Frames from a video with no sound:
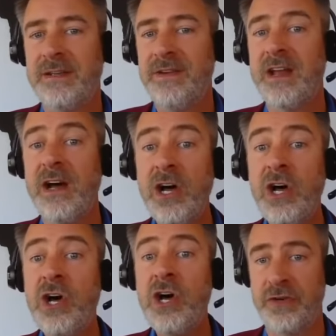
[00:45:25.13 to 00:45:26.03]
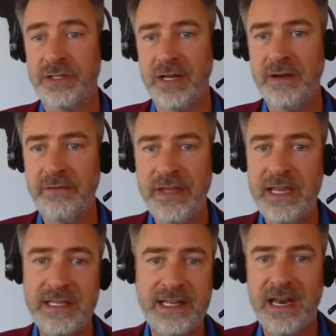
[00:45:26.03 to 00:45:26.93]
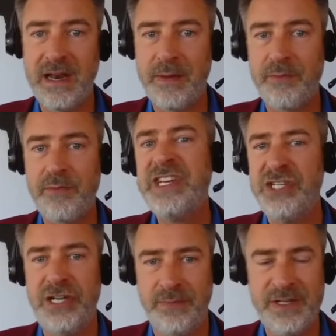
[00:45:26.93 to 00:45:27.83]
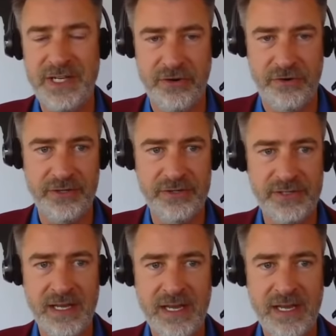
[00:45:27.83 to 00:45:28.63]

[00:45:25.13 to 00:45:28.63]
if not hundreds, of these kind of pre chip materials.